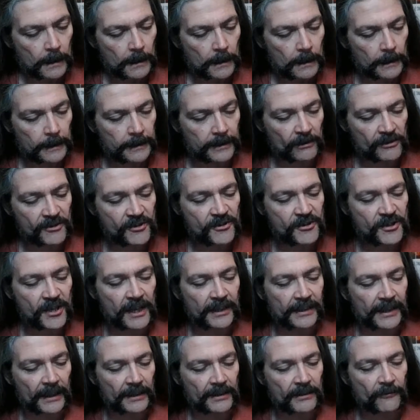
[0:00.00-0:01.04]
It also
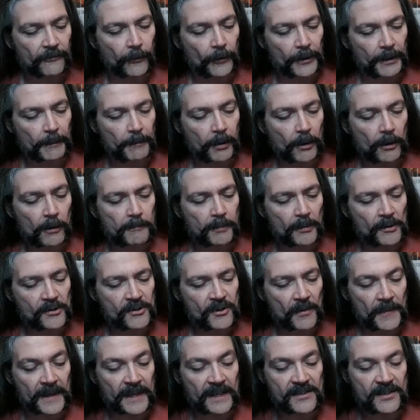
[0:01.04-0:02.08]
says that for the purpose
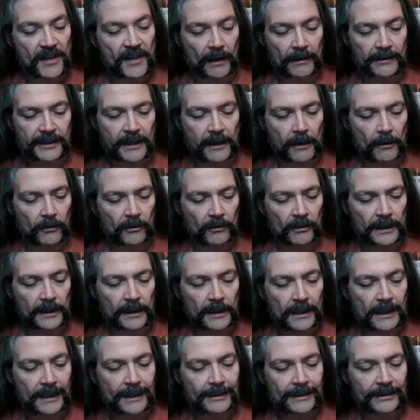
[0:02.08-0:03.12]
of this
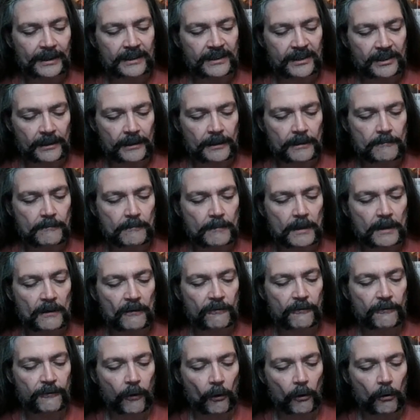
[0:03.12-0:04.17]
article, the term
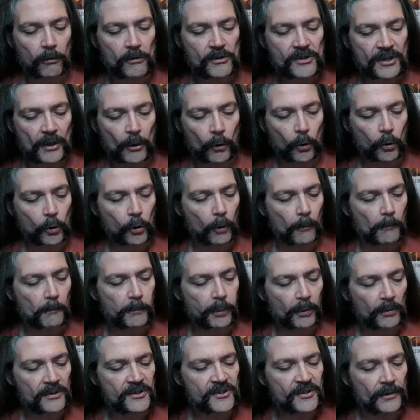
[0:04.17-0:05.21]
forced or
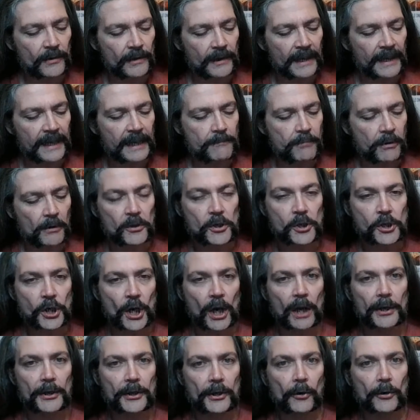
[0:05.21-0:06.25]
compulsory labor
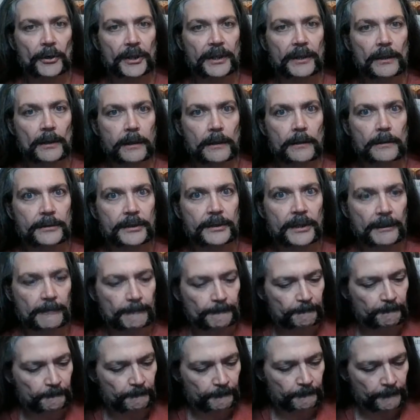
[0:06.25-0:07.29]
shall not include
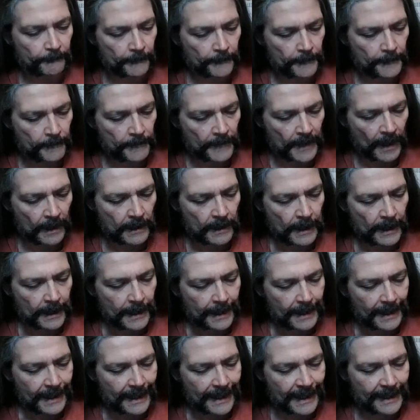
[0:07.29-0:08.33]

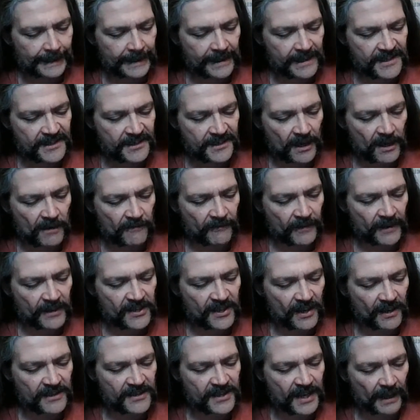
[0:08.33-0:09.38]
any service
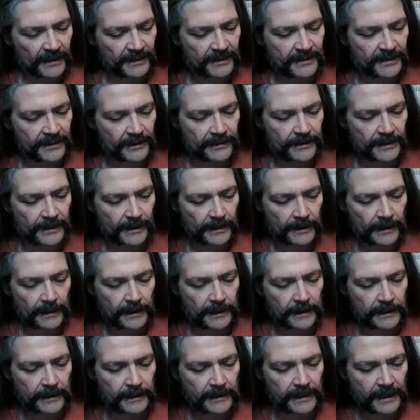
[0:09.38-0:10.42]
accepted
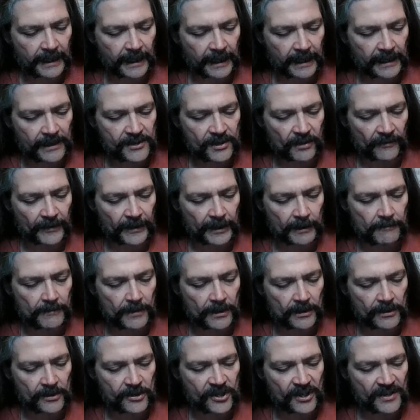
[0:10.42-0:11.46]
in case of an
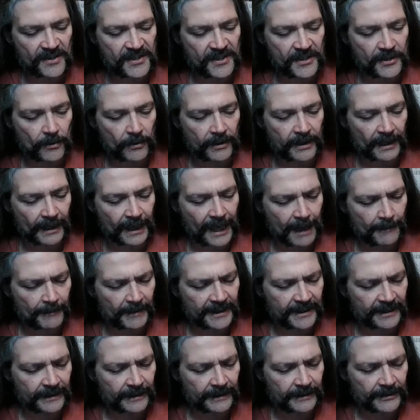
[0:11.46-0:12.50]
emergency or
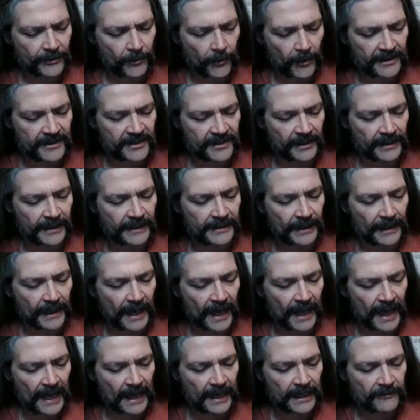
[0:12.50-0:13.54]
calamity threatening the
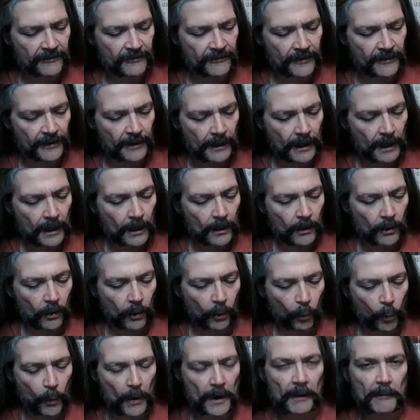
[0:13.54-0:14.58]
life
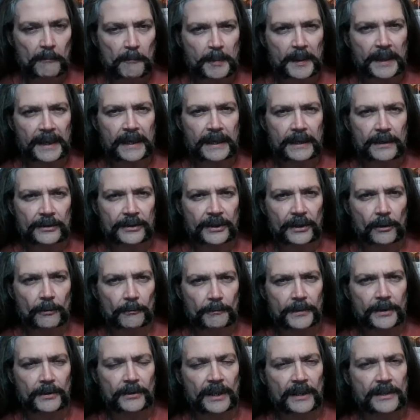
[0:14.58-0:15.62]
or well-being of the
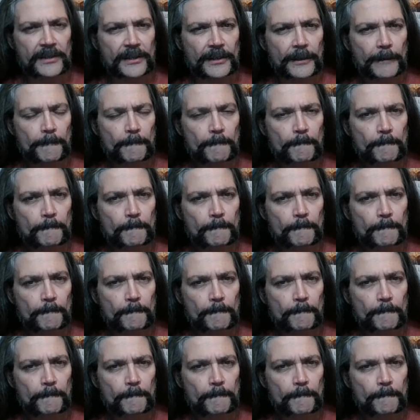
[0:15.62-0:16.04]
community.